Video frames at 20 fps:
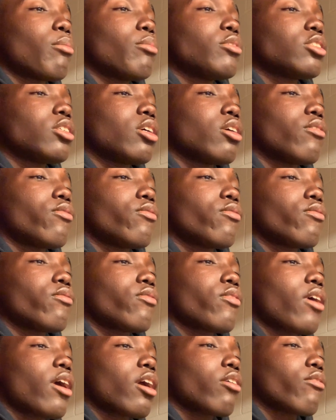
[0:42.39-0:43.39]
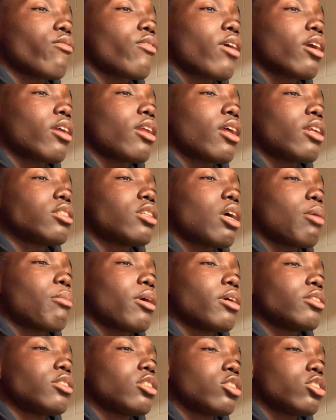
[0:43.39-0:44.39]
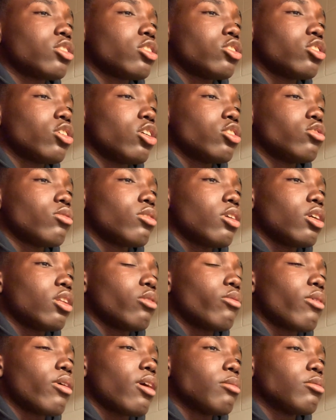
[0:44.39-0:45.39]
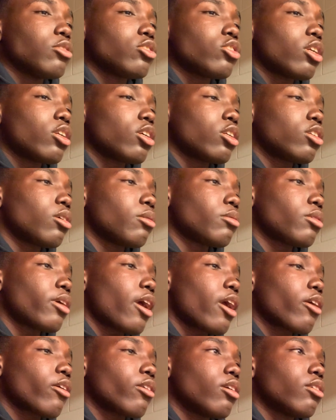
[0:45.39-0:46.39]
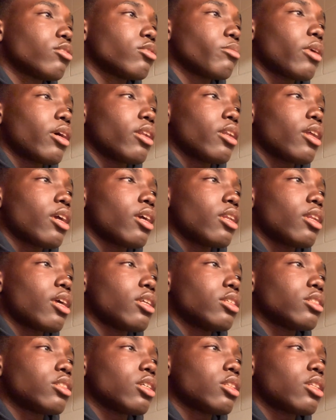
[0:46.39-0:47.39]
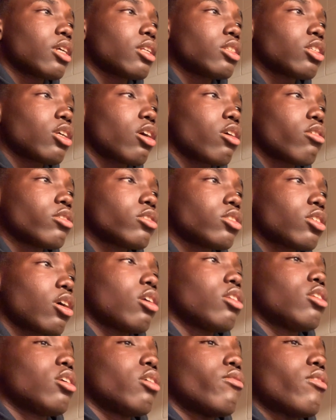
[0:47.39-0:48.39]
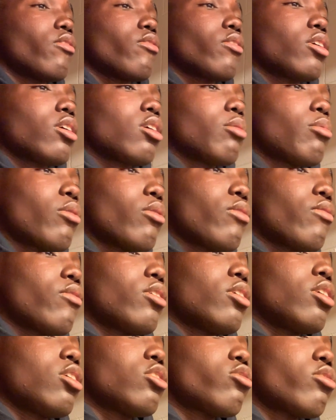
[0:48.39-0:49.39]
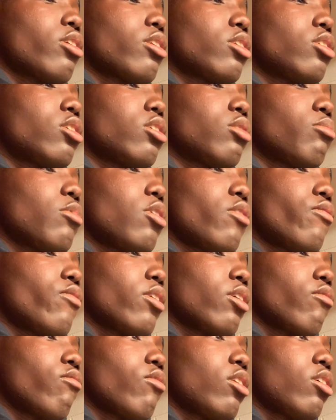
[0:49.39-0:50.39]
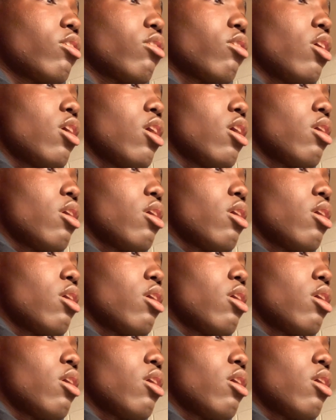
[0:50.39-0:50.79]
Be saying fag or faggot, that it's not my intention to judge you in any way. I'm just trying to clear up the acronyms. My name, that is it, that is all. It's all love over here, but we finna get straight into this motherfucking video.